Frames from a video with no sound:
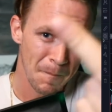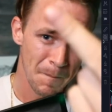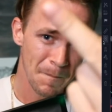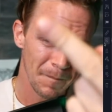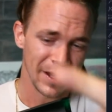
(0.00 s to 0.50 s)

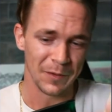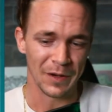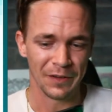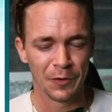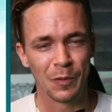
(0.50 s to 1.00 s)

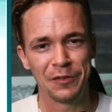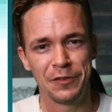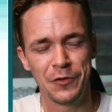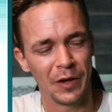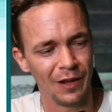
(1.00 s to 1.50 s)
Anyways, the rest of
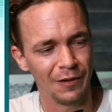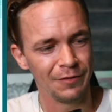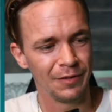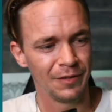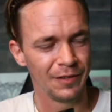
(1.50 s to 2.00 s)
you I
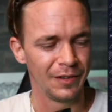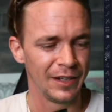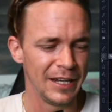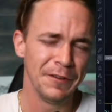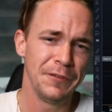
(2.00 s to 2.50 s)
love.
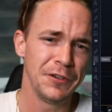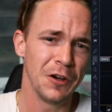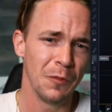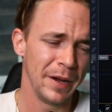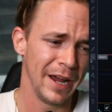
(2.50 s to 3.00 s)
Even if you
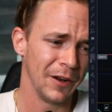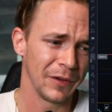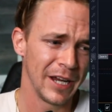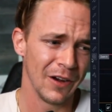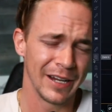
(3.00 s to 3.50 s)
don't pay, I don't
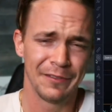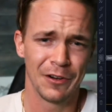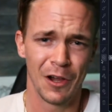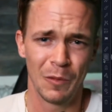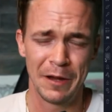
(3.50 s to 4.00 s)
care. I give it
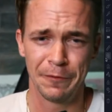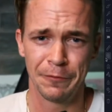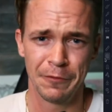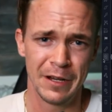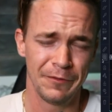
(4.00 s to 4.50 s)
all away for
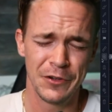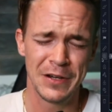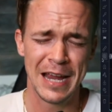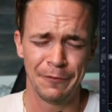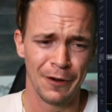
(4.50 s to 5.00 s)
free. If you
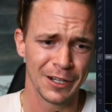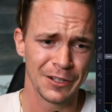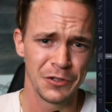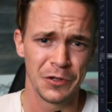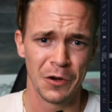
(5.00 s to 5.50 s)
can't fucking
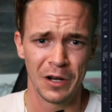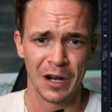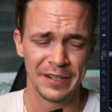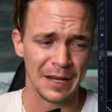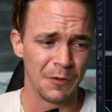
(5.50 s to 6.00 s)
do your own
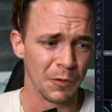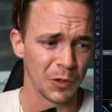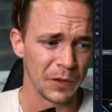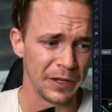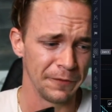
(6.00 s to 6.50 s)
goddamn homework
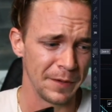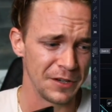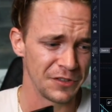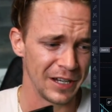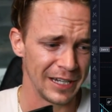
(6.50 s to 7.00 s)
with the
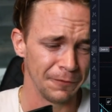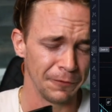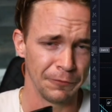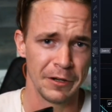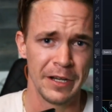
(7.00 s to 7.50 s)
information I give for
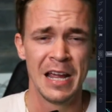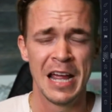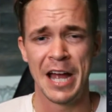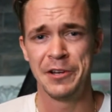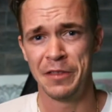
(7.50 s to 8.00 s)
free
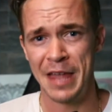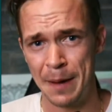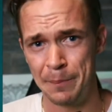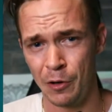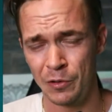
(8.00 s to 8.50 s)
and you're that
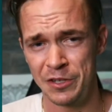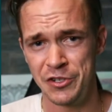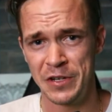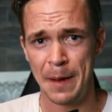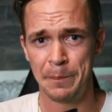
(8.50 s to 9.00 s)
broke that you
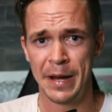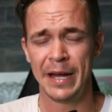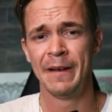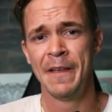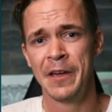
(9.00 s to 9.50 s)
can't
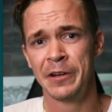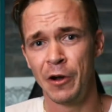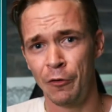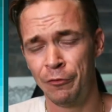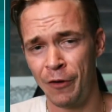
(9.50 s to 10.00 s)
pay,
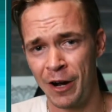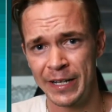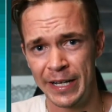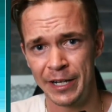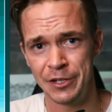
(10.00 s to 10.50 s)
go fucking
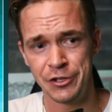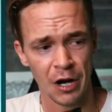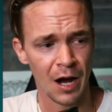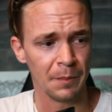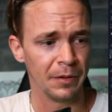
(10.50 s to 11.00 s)
get a job.